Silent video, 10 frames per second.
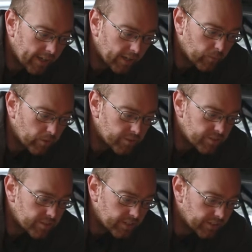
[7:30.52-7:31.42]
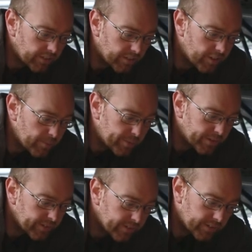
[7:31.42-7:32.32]
and once it's tightened up,
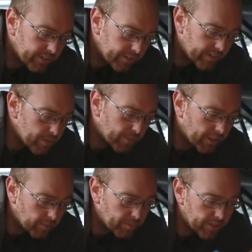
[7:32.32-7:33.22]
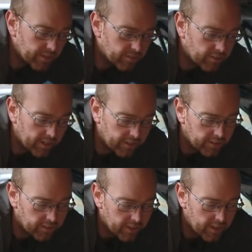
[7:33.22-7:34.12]
I'll nip that up in a
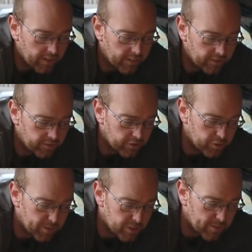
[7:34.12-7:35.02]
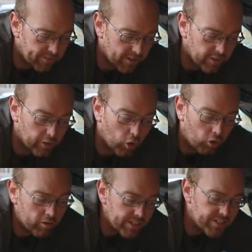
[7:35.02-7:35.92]
second, this just spins back around. You can
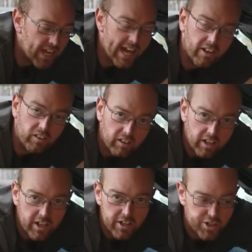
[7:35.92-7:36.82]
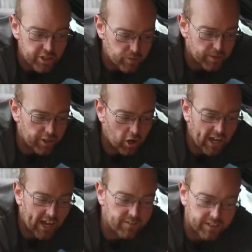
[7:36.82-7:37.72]
already tell, just with
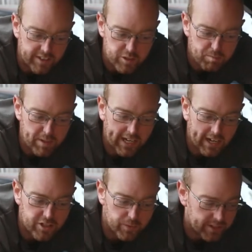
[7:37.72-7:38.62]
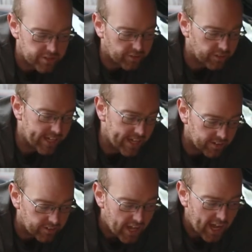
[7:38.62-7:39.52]
not having this big actuator on the
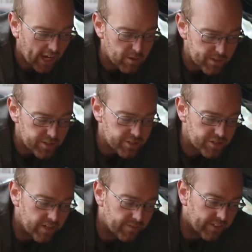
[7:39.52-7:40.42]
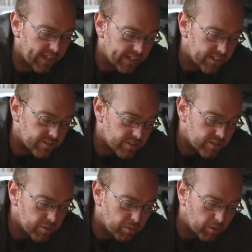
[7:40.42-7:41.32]
end, how much stiffer that is
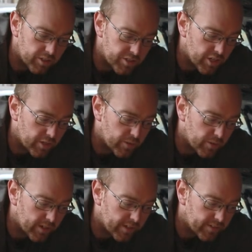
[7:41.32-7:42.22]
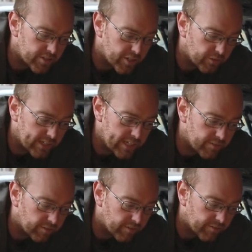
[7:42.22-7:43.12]
to pull. There's no, uh, there's no
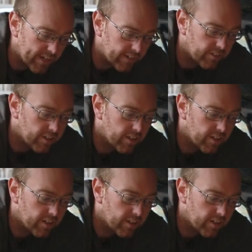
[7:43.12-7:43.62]
lever effect.